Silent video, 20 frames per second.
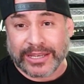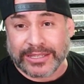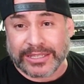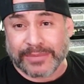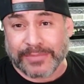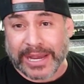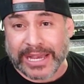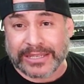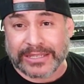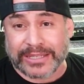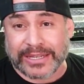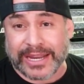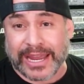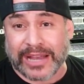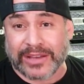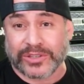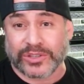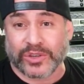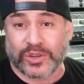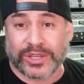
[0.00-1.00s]
customize it
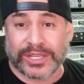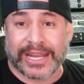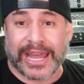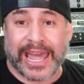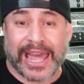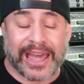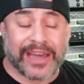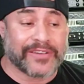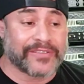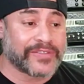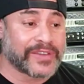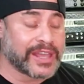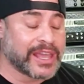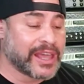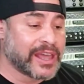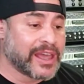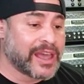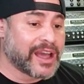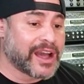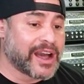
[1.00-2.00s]
now. So you can have
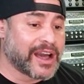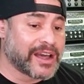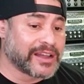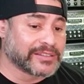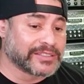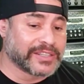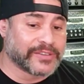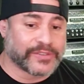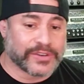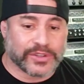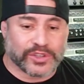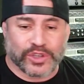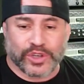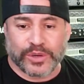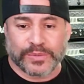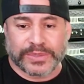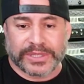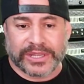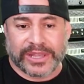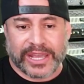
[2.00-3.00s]
uh, different
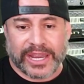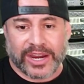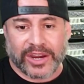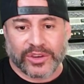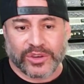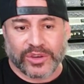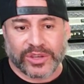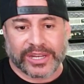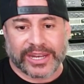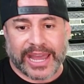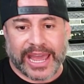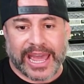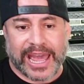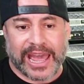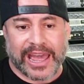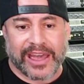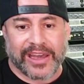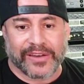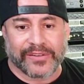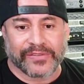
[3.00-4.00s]
tubes in there. You can
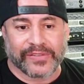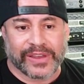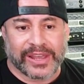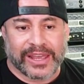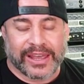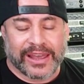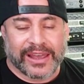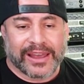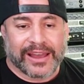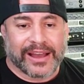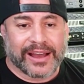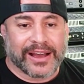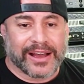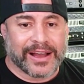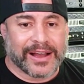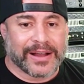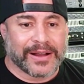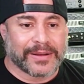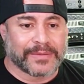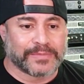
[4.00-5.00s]
have
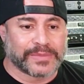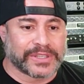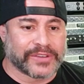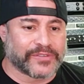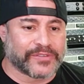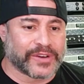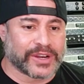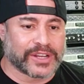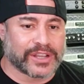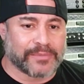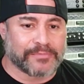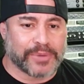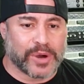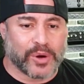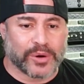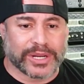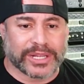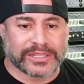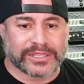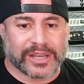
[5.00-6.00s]
uh, different
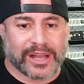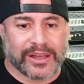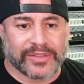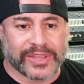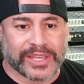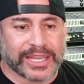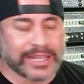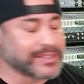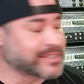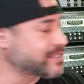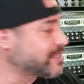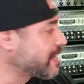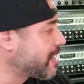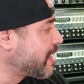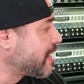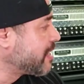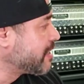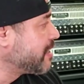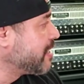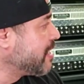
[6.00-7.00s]
components on the
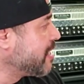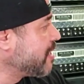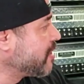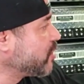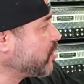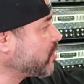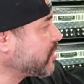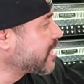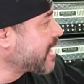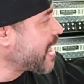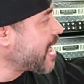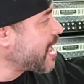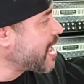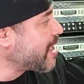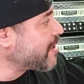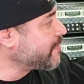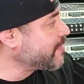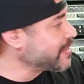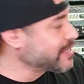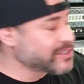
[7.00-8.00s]
inside. You can
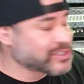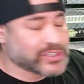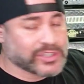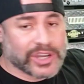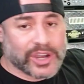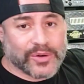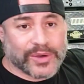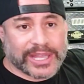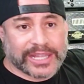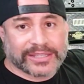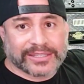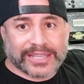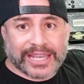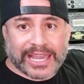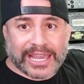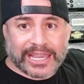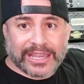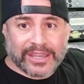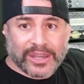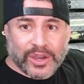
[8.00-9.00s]
have it so it's
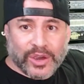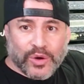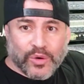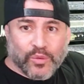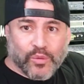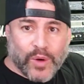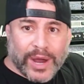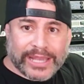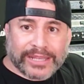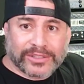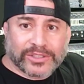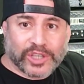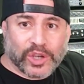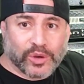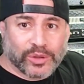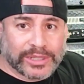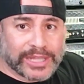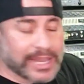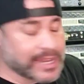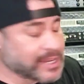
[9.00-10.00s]
a white
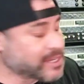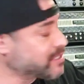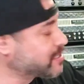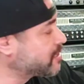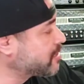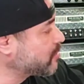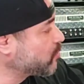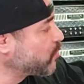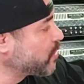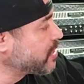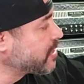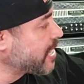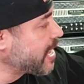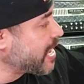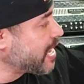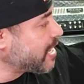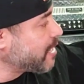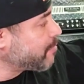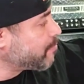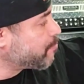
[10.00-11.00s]
Tolex with
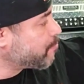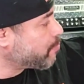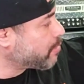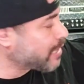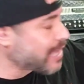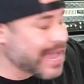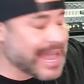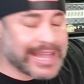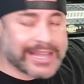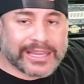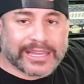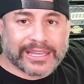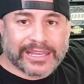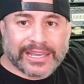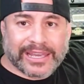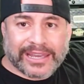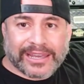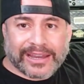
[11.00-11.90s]
a black